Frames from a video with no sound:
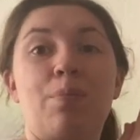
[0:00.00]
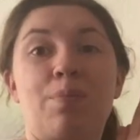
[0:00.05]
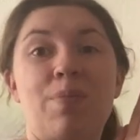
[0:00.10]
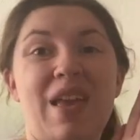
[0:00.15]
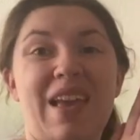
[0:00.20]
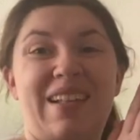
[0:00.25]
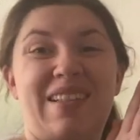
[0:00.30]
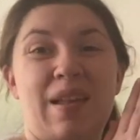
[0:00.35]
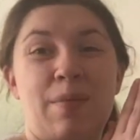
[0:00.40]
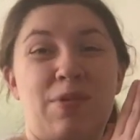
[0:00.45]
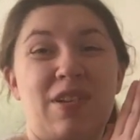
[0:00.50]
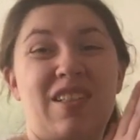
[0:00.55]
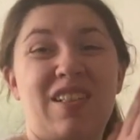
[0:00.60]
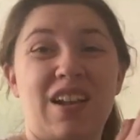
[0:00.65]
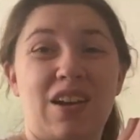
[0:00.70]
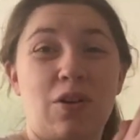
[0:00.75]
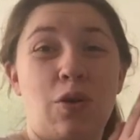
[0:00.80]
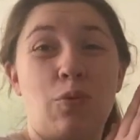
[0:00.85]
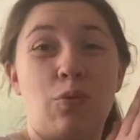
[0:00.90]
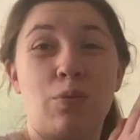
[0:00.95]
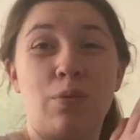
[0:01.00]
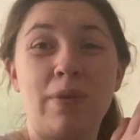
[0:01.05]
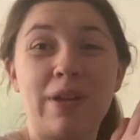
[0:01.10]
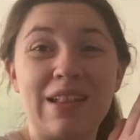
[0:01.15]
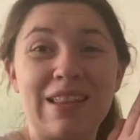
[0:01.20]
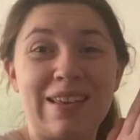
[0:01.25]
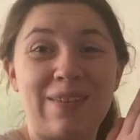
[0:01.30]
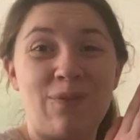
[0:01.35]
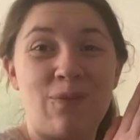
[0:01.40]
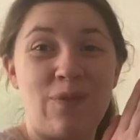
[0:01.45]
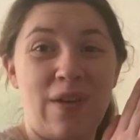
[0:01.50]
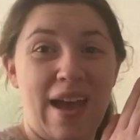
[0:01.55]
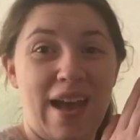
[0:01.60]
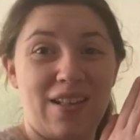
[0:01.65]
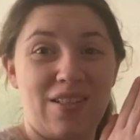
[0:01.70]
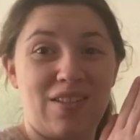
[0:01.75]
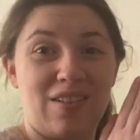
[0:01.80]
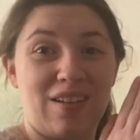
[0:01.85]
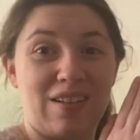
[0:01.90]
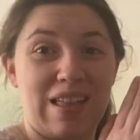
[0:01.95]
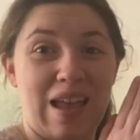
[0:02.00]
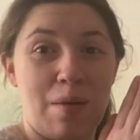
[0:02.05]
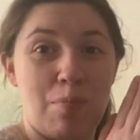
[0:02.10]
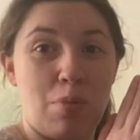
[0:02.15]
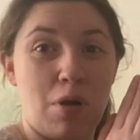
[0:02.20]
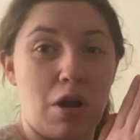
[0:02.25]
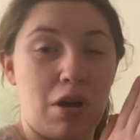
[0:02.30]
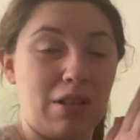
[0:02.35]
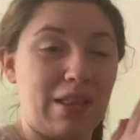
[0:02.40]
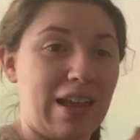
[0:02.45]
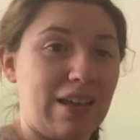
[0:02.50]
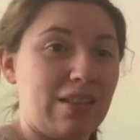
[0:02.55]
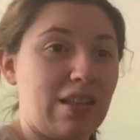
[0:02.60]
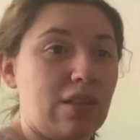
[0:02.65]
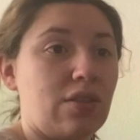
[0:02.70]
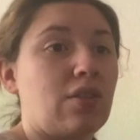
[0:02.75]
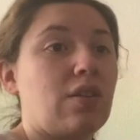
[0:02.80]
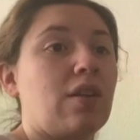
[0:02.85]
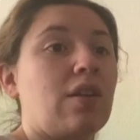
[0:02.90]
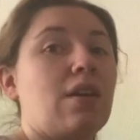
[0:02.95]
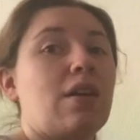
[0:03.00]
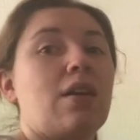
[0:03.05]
Except it's gonna go really fast on that part, like this.